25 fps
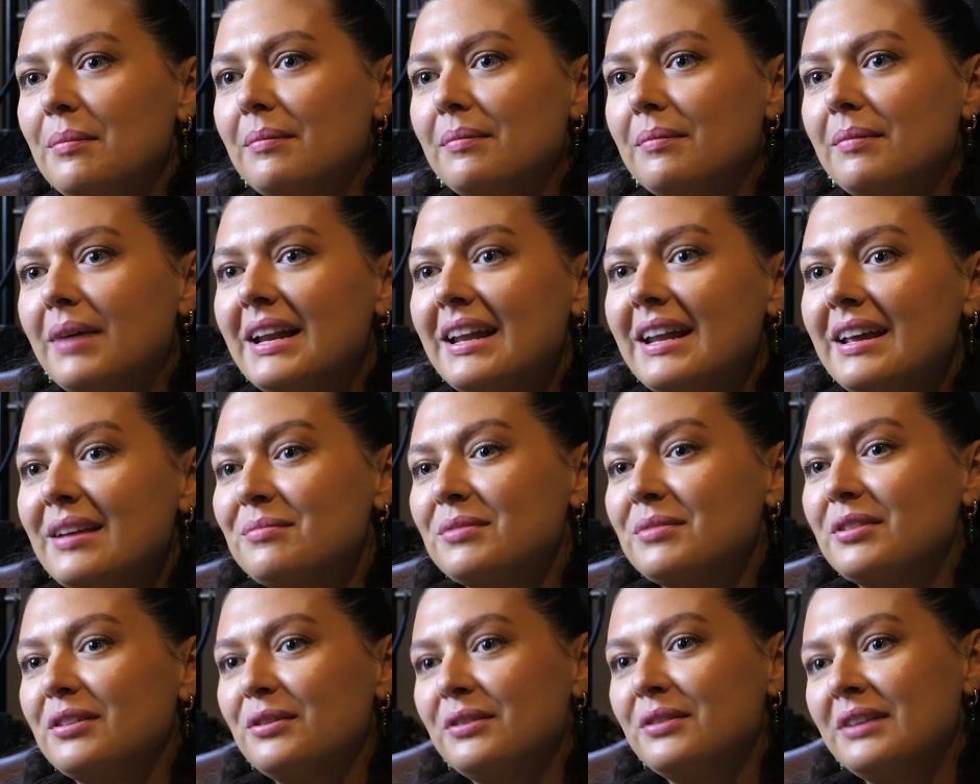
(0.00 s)
My
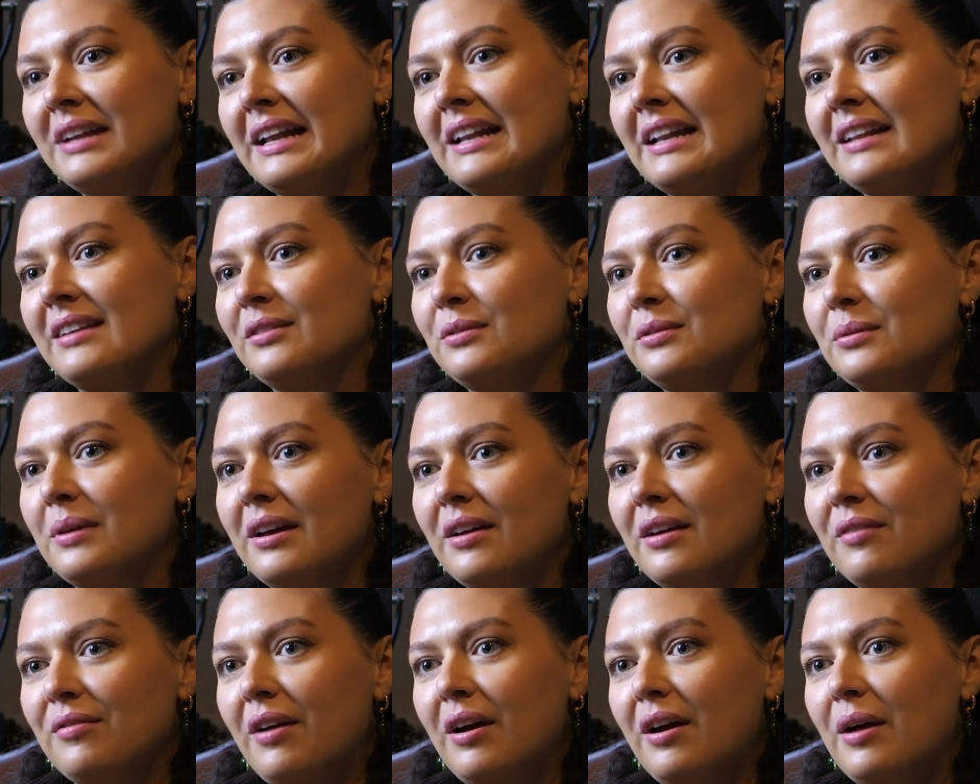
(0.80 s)
name's Lorna
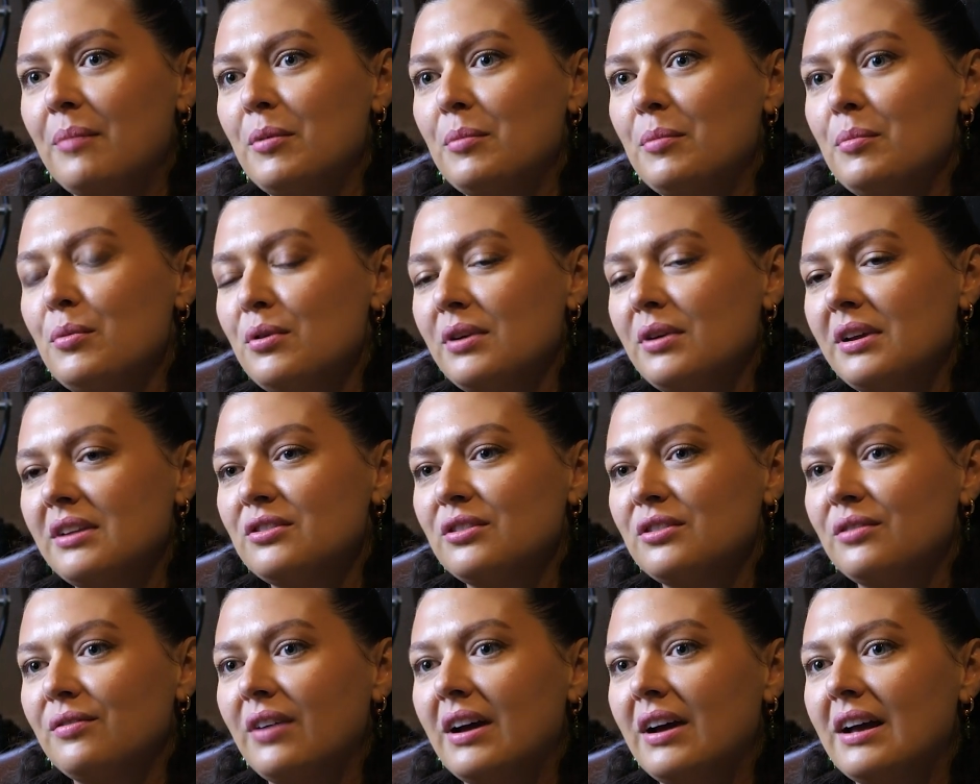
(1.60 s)
Illingsworth. I'm a
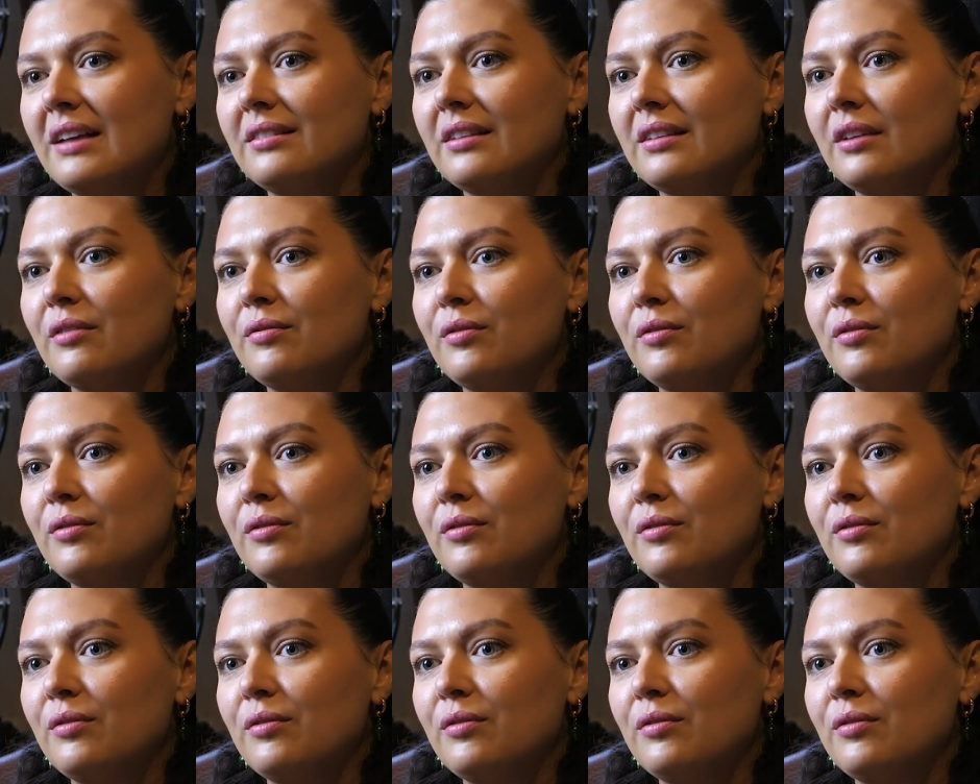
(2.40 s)
mortgage advisor